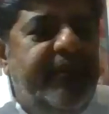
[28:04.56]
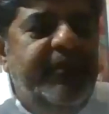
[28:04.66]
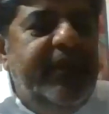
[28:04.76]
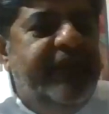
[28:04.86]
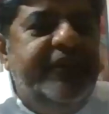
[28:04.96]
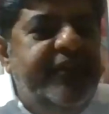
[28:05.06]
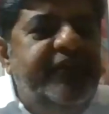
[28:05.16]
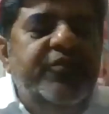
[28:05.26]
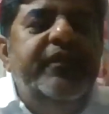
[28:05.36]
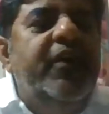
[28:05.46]
me
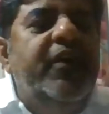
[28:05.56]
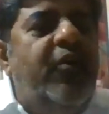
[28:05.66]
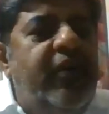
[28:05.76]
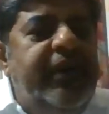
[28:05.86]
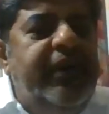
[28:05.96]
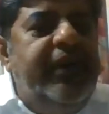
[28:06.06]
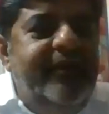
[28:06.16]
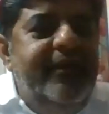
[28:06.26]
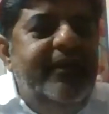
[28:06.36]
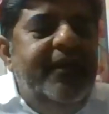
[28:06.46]
versus you, we are all dead.
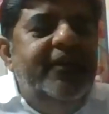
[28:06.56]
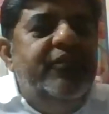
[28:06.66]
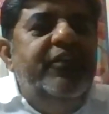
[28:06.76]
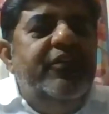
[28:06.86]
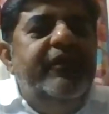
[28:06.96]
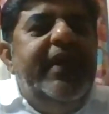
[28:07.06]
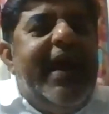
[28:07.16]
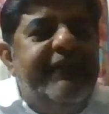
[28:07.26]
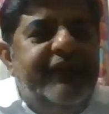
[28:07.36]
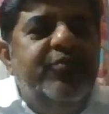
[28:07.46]
So, we
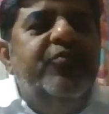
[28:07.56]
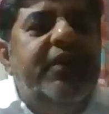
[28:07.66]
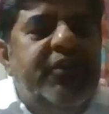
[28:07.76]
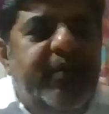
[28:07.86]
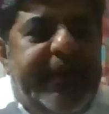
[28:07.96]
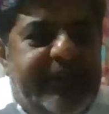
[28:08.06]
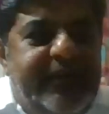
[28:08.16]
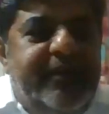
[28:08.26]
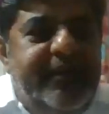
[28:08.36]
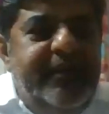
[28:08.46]
have to work
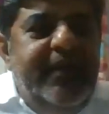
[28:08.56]
together